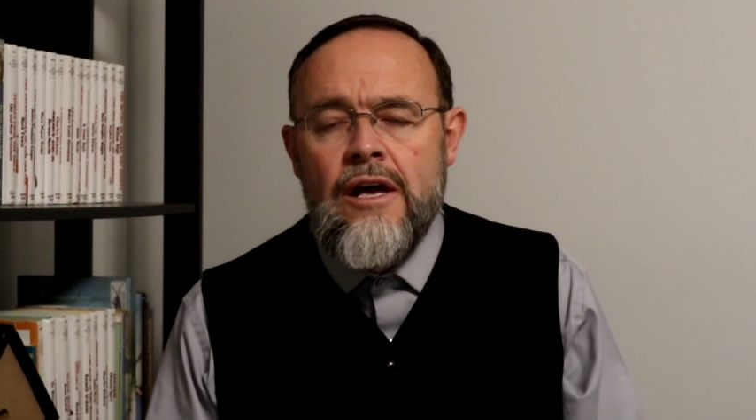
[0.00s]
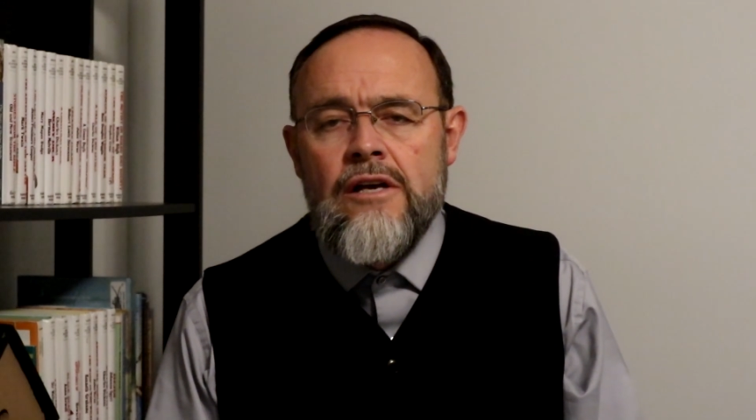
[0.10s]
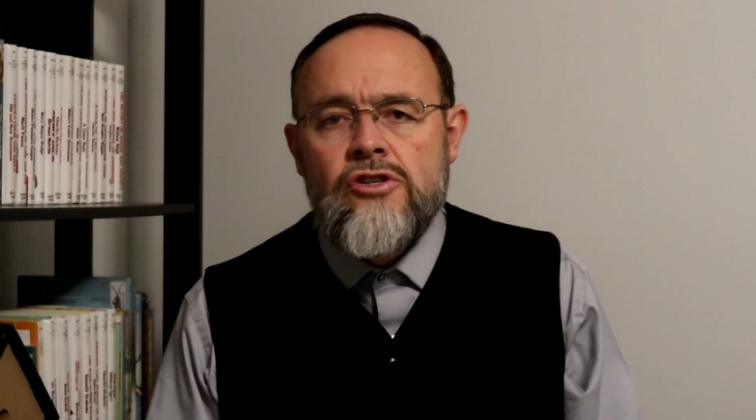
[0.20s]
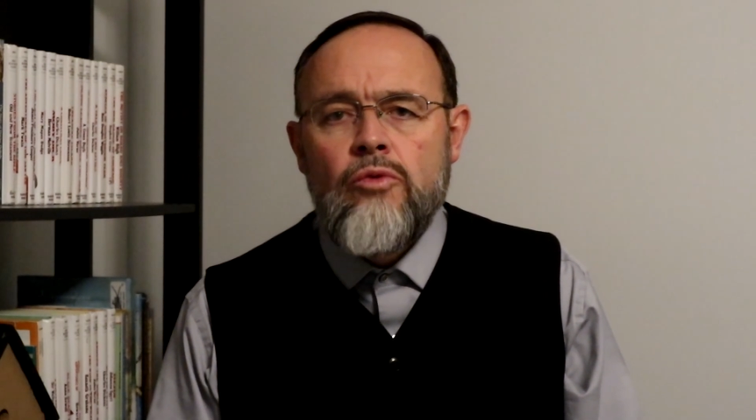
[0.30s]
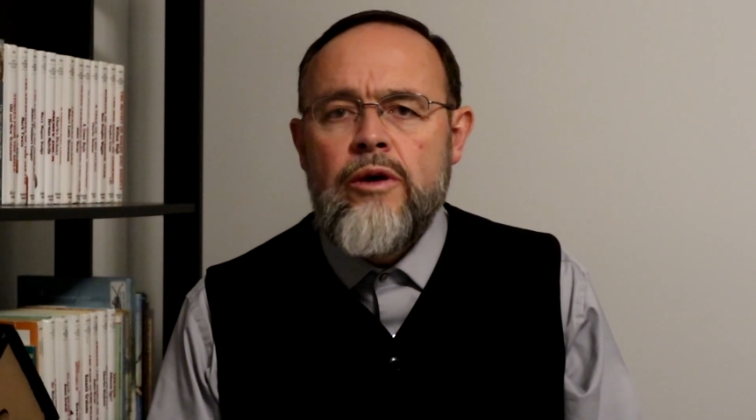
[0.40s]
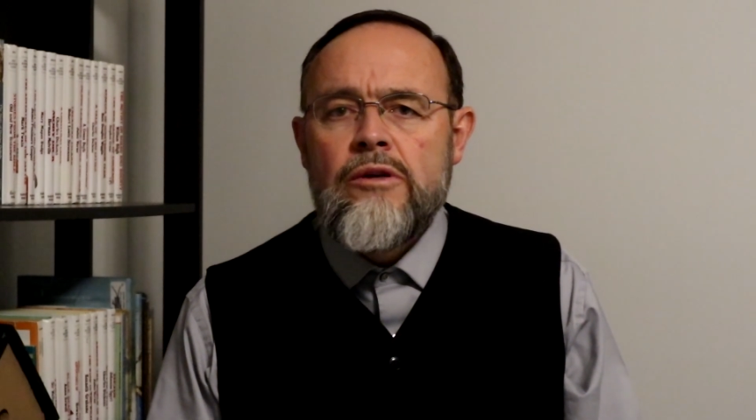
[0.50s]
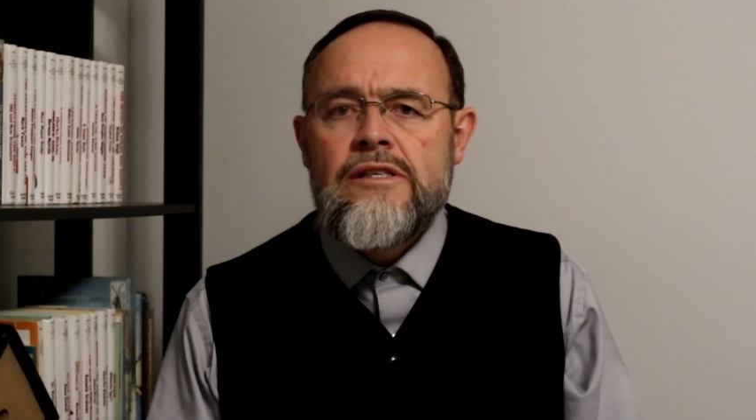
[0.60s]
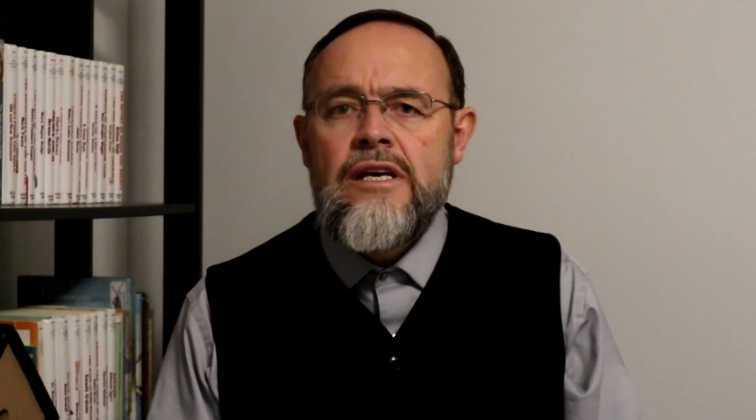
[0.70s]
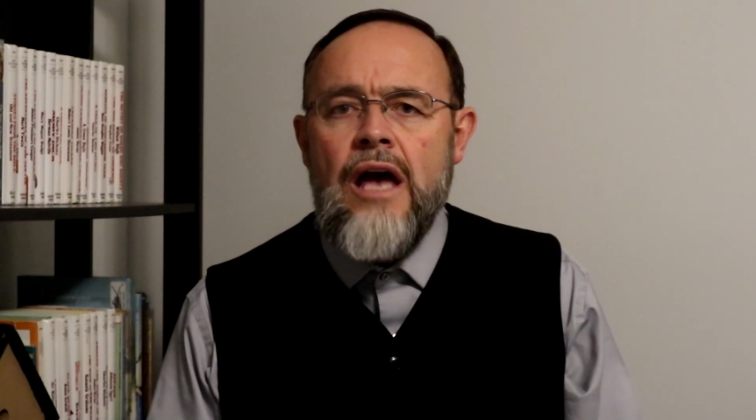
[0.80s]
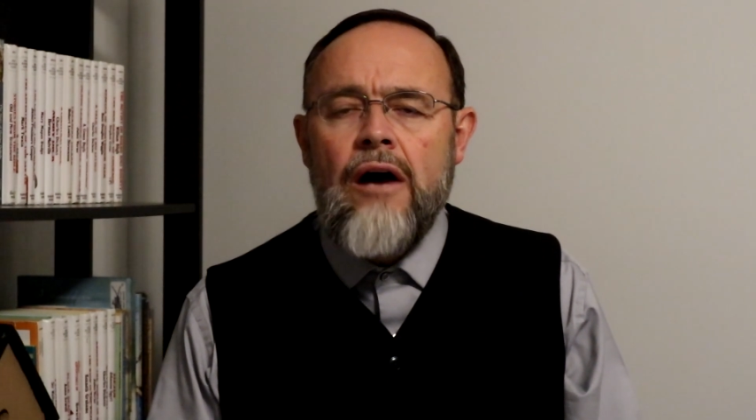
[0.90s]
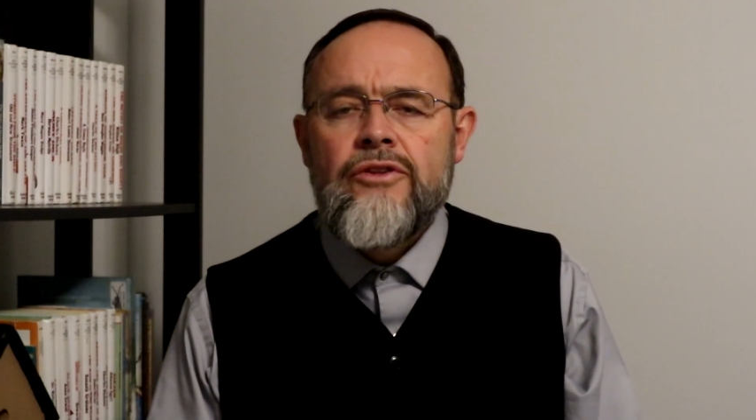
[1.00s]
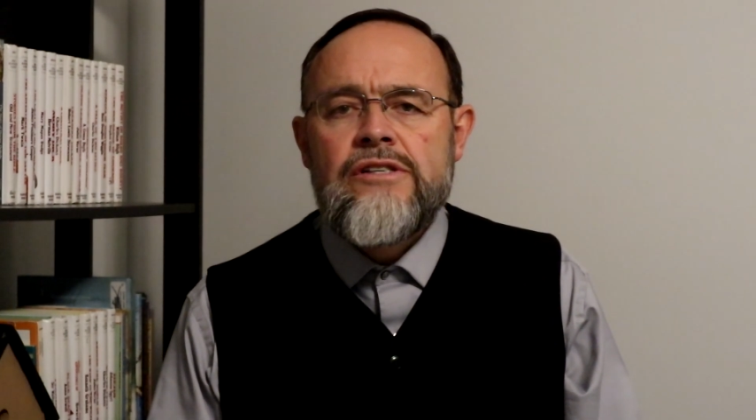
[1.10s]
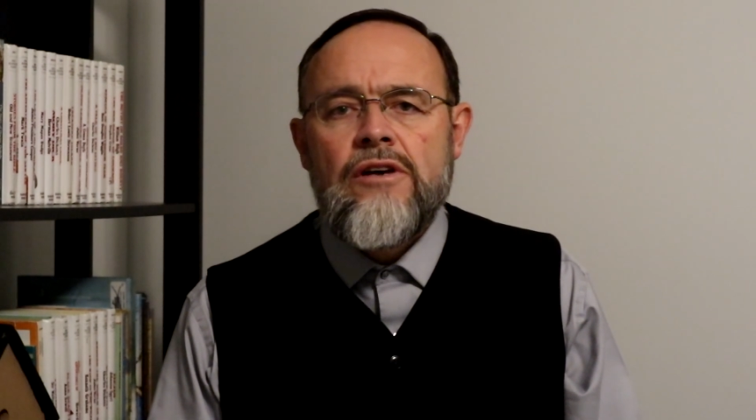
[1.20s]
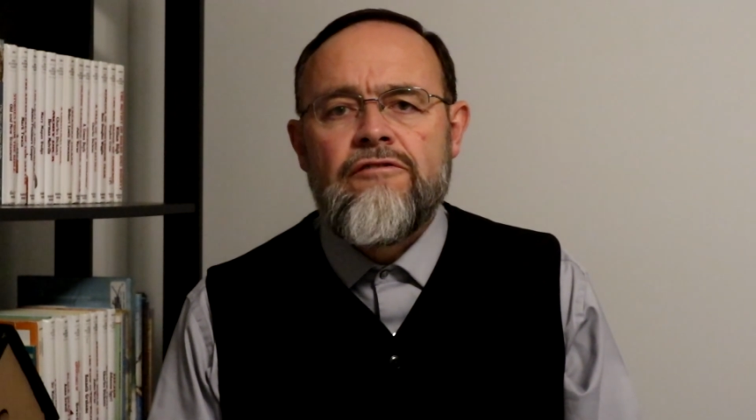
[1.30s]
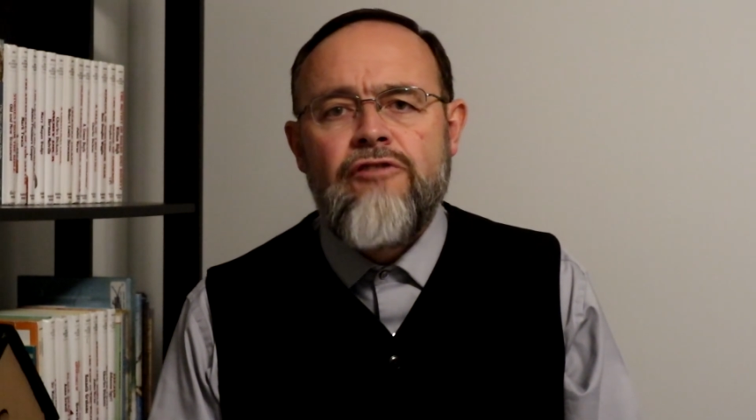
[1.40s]
So we will see how
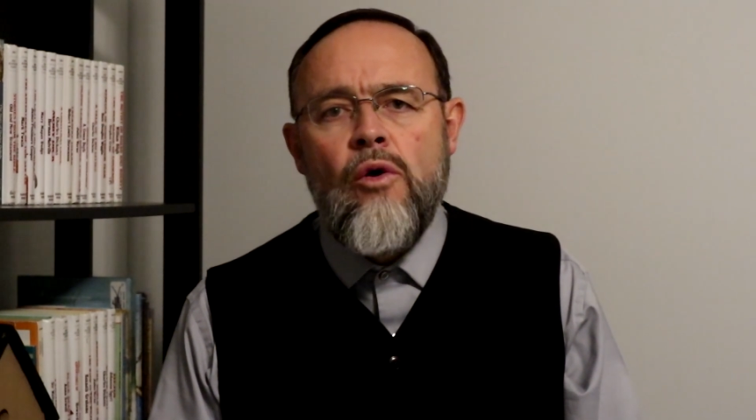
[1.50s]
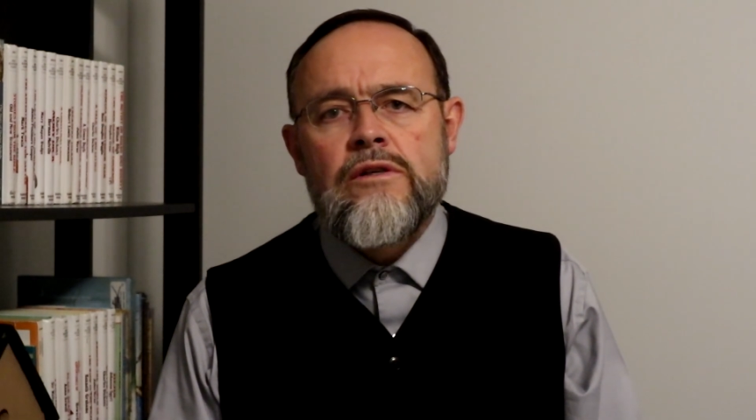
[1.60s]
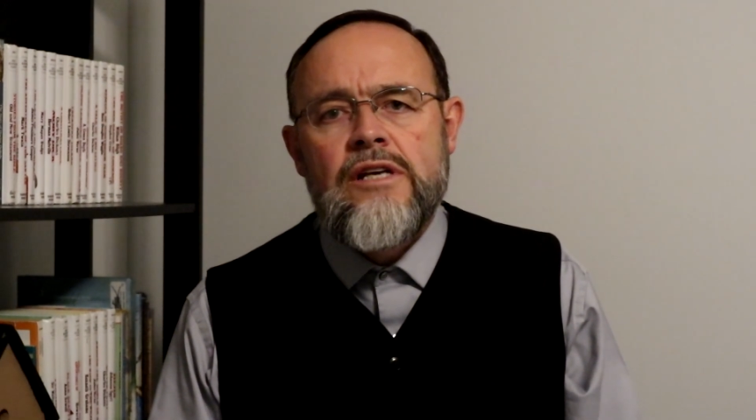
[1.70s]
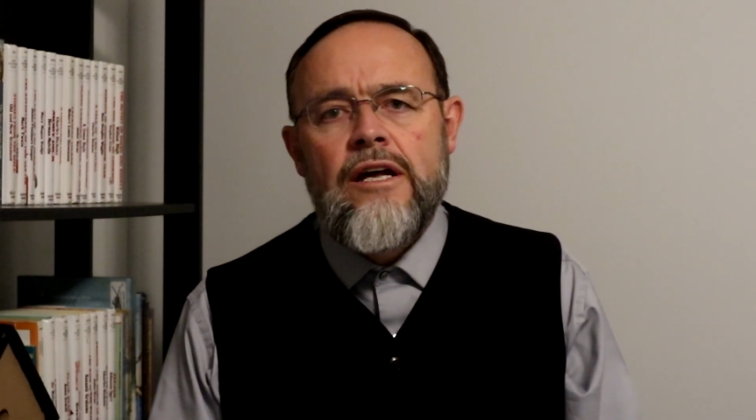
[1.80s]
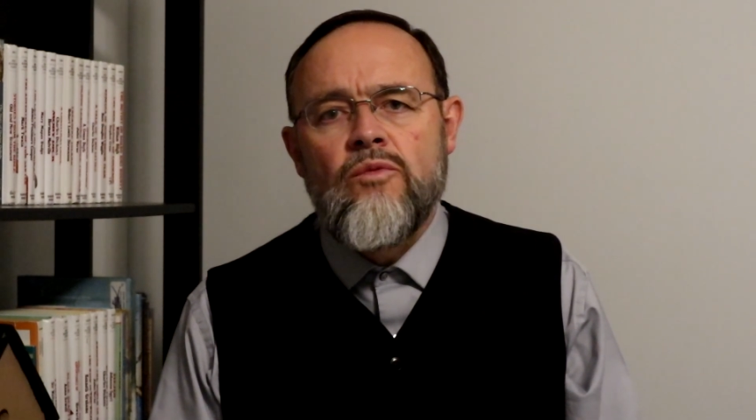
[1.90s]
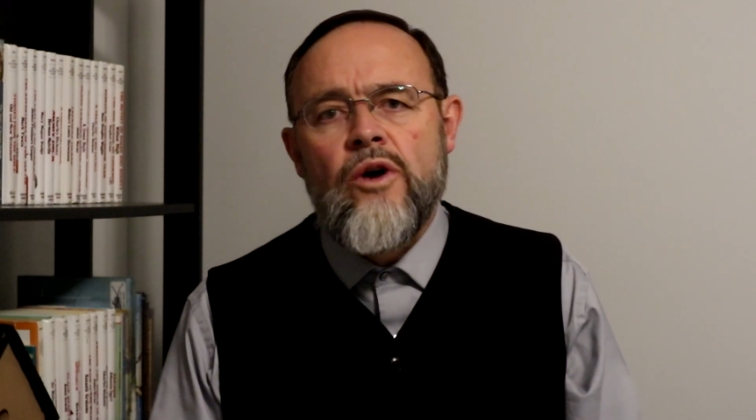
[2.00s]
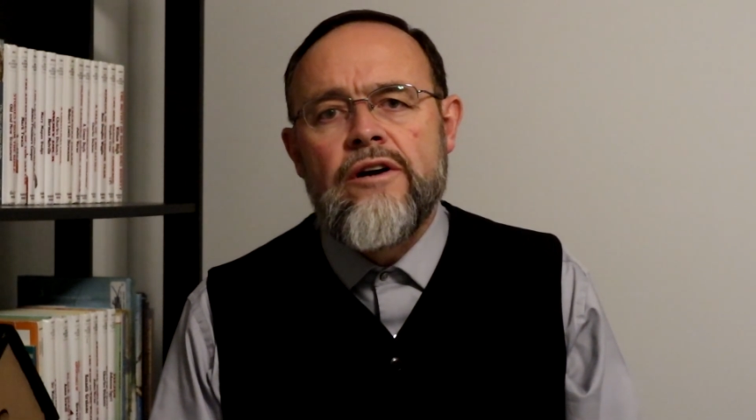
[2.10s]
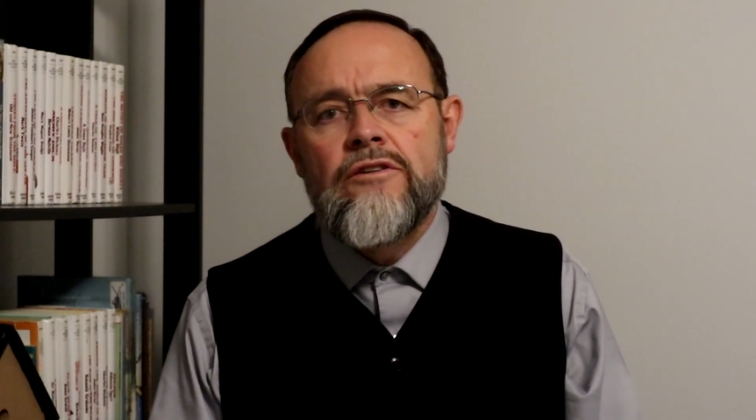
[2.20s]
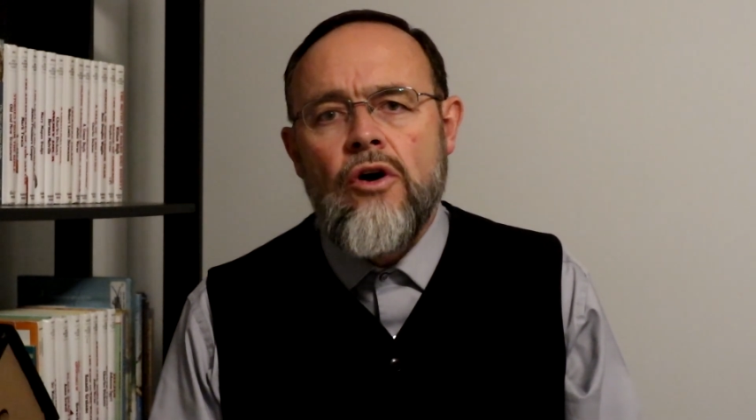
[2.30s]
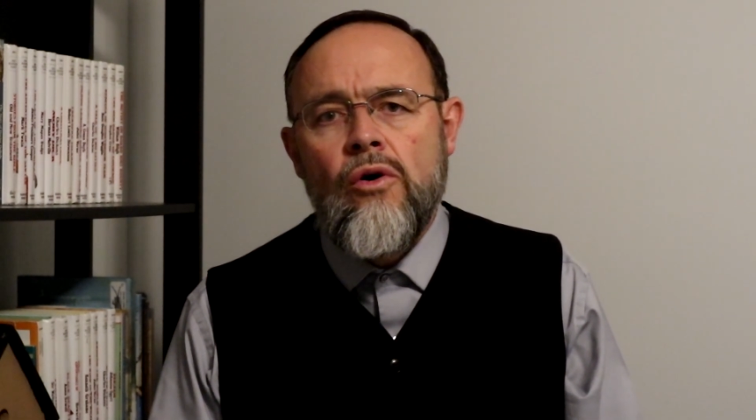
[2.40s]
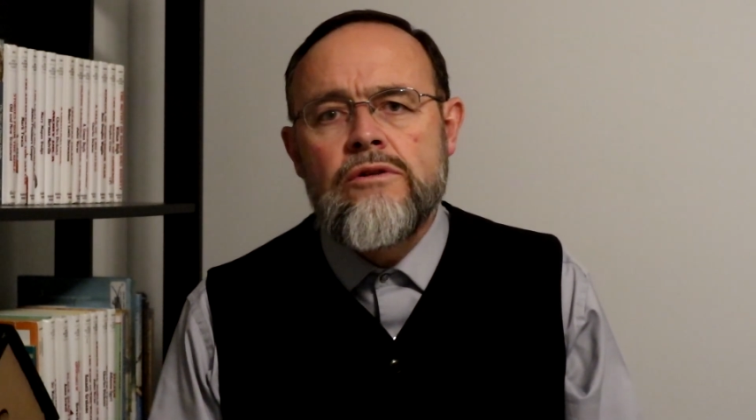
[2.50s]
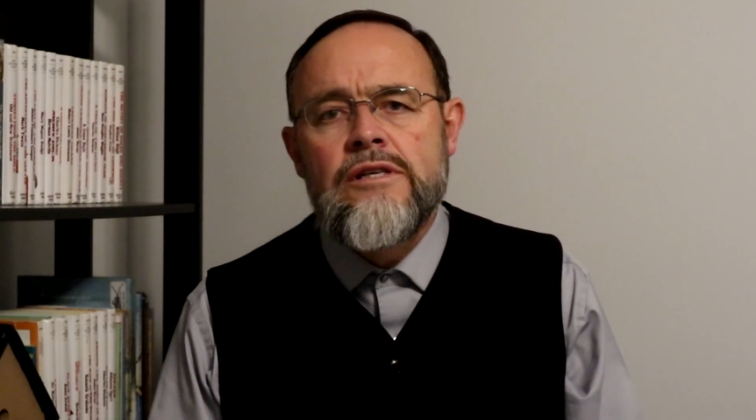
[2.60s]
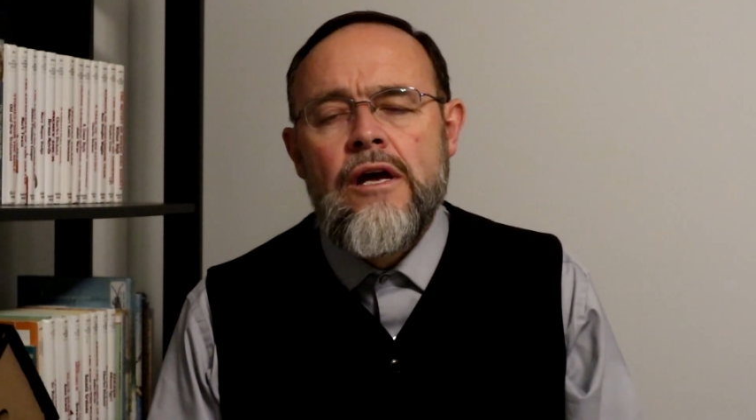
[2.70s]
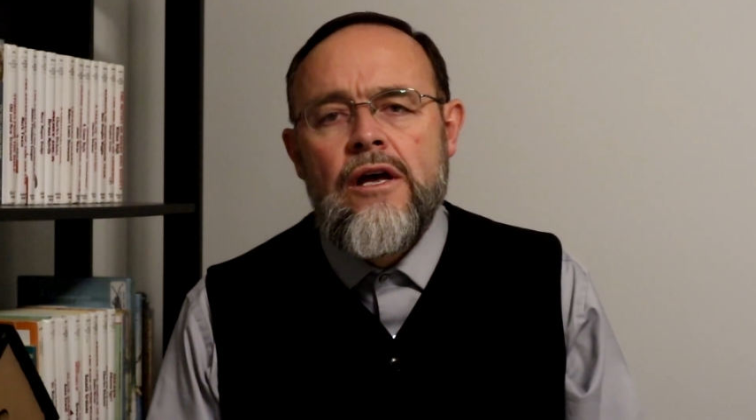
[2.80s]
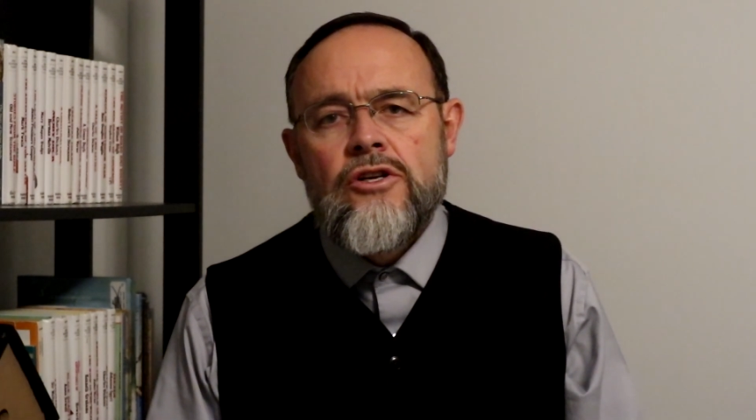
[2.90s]
this unfolds and where it goes.